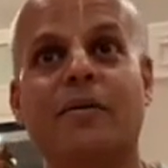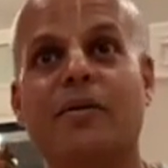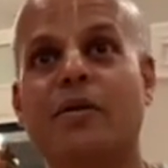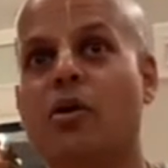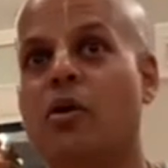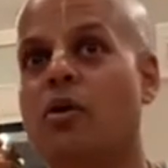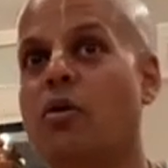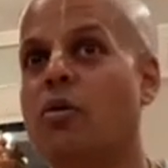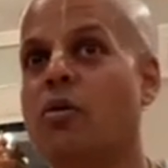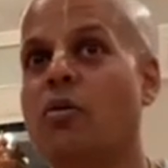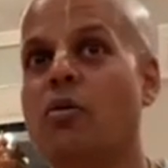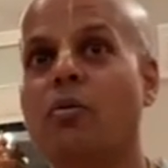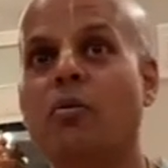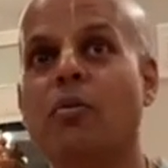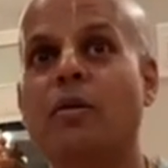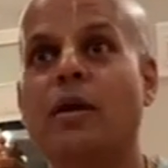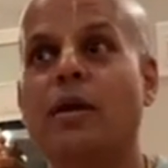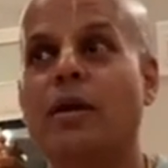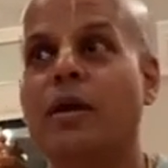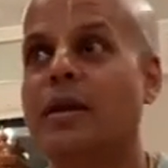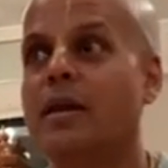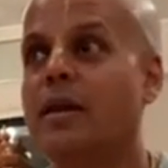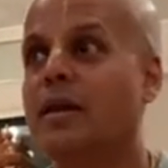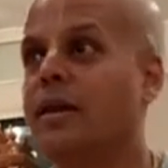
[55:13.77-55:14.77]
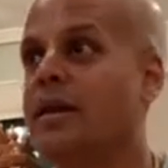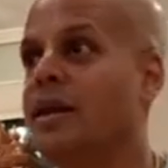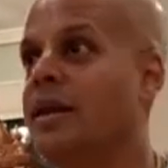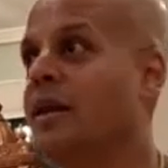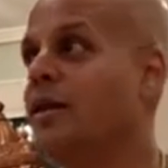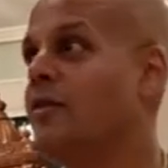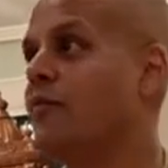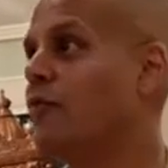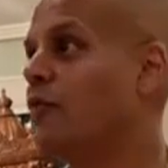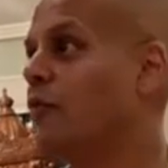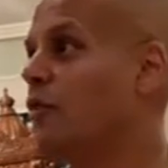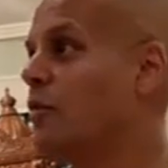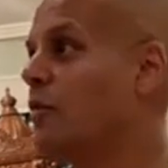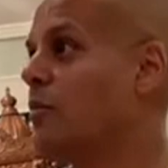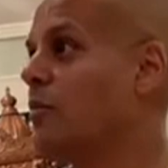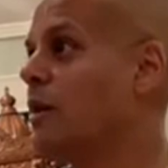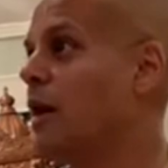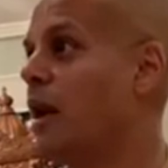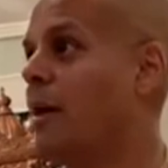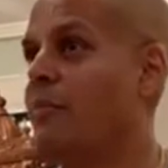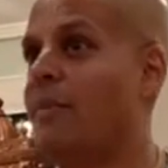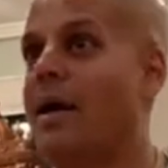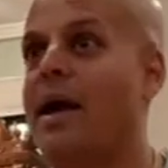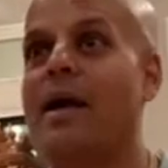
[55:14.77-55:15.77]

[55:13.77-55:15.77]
No need for, I'm